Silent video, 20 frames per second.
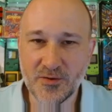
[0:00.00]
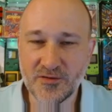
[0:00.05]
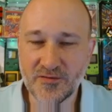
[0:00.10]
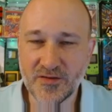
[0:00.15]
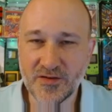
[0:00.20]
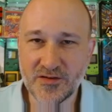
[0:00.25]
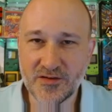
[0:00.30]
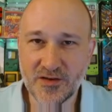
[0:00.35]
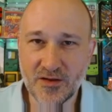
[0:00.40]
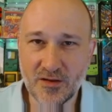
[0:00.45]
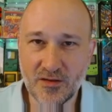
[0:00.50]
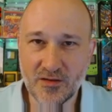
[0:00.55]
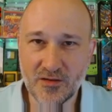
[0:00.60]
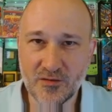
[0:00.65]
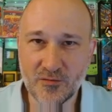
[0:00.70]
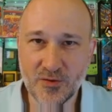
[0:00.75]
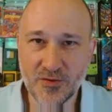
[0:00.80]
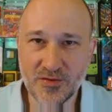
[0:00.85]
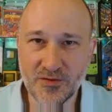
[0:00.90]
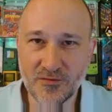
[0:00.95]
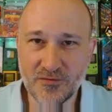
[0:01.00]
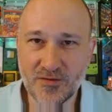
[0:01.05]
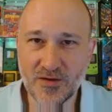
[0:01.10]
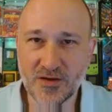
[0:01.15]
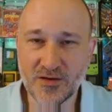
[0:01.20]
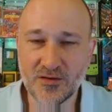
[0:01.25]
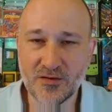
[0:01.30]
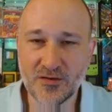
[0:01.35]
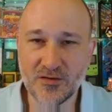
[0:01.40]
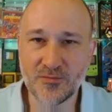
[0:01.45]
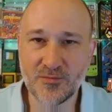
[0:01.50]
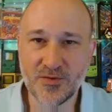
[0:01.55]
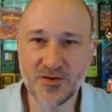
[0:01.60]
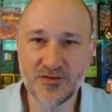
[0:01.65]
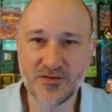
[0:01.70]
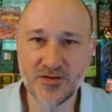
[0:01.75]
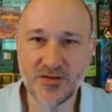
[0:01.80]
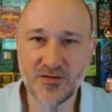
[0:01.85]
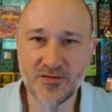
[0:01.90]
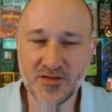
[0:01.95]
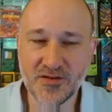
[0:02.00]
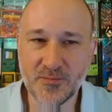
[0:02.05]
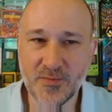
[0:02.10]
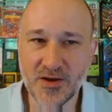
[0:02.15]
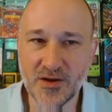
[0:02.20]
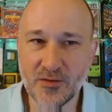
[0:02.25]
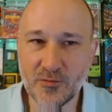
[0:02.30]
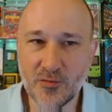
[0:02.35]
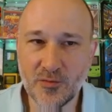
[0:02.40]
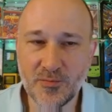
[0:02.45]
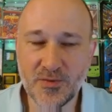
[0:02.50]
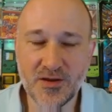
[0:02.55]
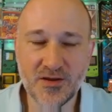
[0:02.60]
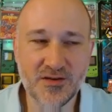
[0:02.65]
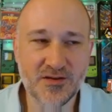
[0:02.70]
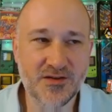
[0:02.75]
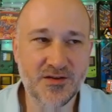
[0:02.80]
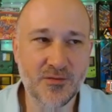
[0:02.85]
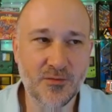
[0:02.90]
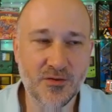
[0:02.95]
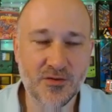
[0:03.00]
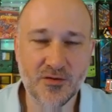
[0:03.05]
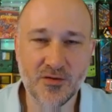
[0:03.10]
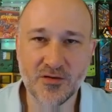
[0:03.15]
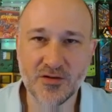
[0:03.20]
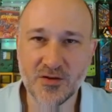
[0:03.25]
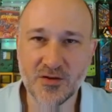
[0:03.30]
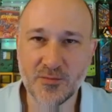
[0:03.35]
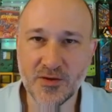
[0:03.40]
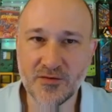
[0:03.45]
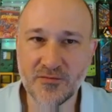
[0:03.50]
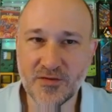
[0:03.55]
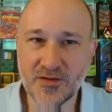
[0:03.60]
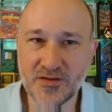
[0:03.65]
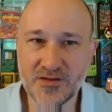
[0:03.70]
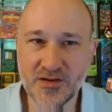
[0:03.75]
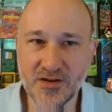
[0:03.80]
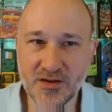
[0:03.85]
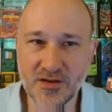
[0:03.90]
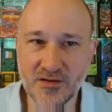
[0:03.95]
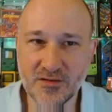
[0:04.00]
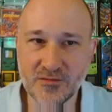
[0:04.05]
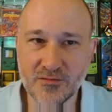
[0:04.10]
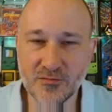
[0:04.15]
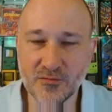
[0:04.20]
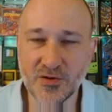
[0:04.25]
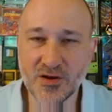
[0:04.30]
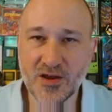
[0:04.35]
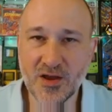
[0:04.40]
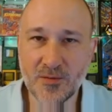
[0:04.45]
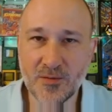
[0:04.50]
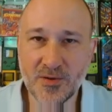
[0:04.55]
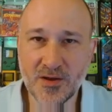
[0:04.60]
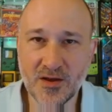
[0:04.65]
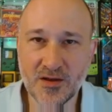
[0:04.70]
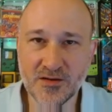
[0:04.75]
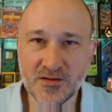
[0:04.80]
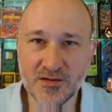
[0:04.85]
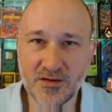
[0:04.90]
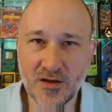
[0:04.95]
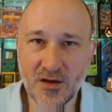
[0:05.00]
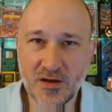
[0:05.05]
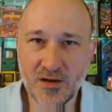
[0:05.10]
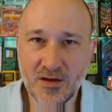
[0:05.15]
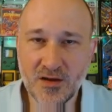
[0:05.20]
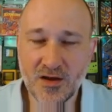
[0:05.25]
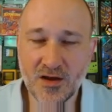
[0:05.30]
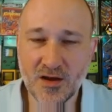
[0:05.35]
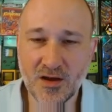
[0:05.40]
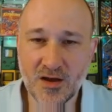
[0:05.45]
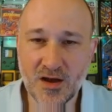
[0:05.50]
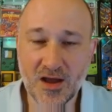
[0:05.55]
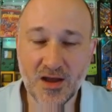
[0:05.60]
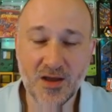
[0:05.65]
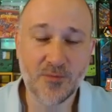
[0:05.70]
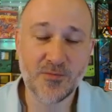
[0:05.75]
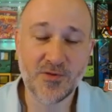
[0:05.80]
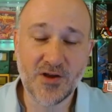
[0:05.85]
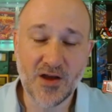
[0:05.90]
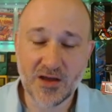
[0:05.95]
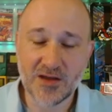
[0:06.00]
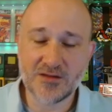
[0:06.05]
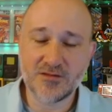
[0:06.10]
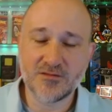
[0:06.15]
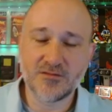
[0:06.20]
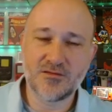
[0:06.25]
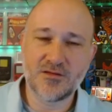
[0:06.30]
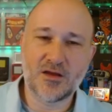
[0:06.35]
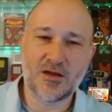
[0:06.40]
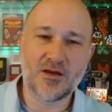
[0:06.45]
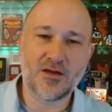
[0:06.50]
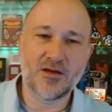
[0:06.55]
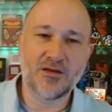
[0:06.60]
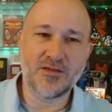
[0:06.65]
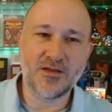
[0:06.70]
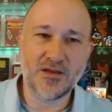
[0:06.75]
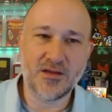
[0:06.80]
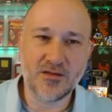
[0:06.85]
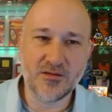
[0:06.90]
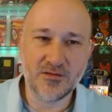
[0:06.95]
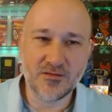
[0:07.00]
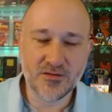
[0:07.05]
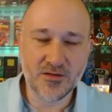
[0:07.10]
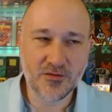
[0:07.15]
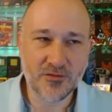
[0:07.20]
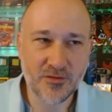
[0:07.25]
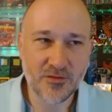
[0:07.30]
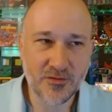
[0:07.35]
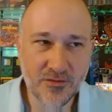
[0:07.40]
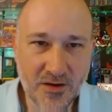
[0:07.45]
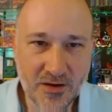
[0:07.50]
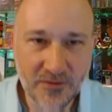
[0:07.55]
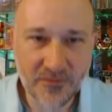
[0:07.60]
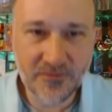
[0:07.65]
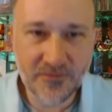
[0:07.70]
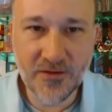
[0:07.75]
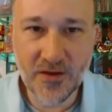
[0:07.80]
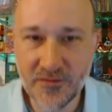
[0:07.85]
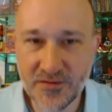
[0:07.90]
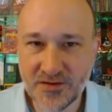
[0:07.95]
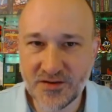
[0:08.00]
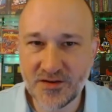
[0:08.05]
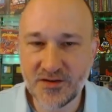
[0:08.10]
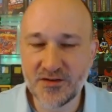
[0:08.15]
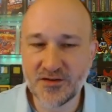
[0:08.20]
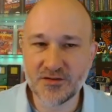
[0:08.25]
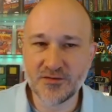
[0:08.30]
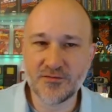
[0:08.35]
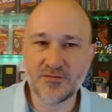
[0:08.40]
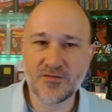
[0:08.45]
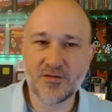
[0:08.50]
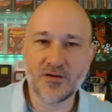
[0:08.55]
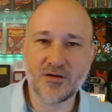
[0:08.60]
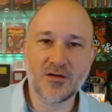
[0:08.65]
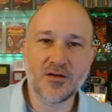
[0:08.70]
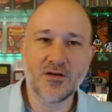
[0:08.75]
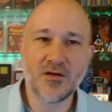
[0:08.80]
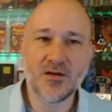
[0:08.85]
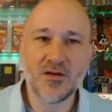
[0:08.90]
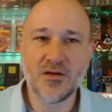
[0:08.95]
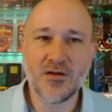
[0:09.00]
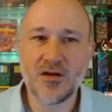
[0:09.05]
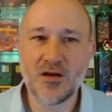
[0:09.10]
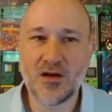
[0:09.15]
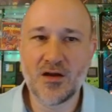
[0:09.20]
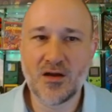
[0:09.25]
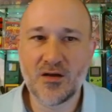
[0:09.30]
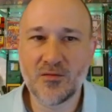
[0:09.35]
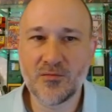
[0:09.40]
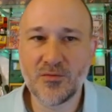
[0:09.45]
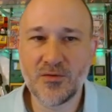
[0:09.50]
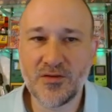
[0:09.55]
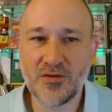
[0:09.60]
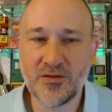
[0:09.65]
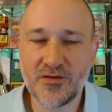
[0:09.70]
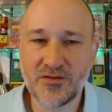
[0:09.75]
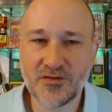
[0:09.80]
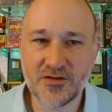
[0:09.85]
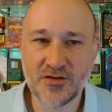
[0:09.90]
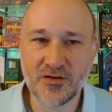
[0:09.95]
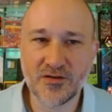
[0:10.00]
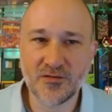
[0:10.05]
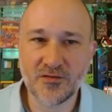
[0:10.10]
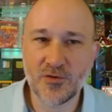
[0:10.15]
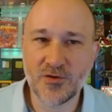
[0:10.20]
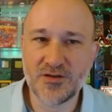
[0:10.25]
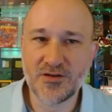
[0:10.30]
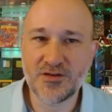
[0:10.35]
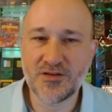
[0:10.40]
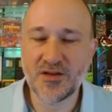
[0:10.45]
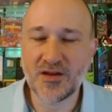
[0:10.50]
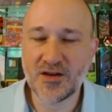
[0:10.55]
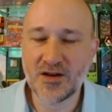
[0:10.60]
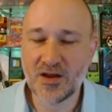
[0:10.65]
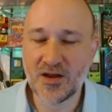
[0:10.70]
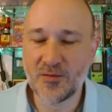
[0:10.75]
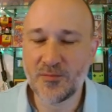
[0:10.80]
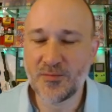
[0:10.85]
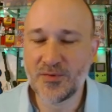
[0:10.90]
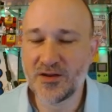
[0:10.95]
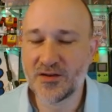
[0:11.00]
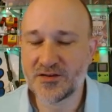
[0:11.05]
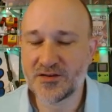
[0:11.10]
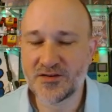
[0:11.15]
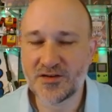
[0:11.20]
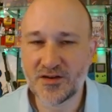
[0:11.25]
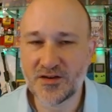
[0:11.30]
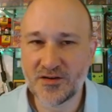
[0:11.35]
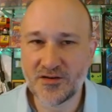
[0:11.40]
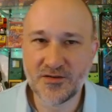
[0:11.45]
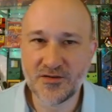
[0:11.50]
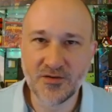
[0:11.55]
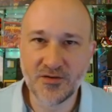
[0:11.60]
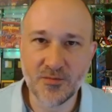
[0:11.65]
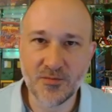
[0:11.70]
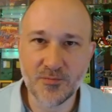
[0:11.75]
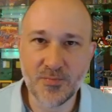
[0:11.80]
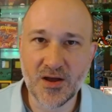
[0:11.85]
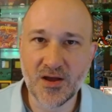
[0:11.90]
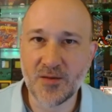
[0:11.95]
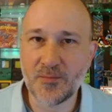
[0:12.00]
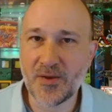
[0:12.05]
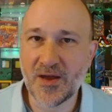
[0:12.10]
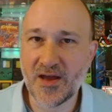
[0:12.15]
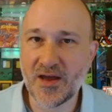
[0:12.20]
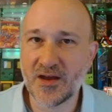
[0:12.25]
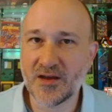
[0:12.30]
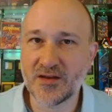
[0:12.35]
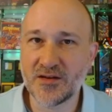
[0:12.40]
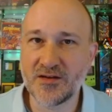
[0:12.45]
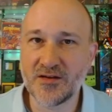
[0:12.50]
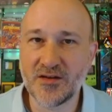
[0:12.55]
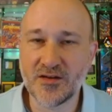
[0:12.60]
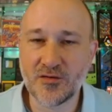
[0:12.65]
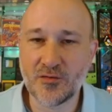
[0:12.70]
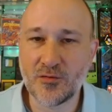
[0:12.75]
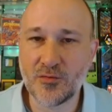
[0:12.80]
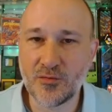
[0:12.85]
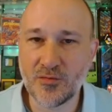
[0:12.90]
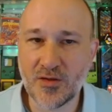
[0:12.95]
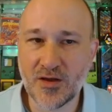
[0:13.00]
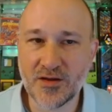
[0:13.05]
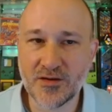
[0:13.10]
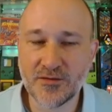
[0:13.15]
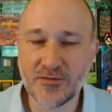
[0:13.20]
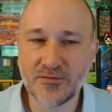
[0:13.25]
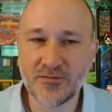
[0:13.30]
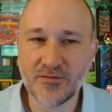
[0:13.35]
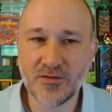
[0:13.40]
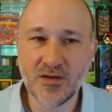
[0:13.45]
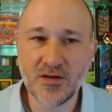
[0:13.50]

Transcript: of intel on what the final mission in this mega will be to see whether I'm going to be investing in recap packs. I am not. The crew that I've seen so far really just aren't ones that I'd be excited to buy a pack and get a whole lot of.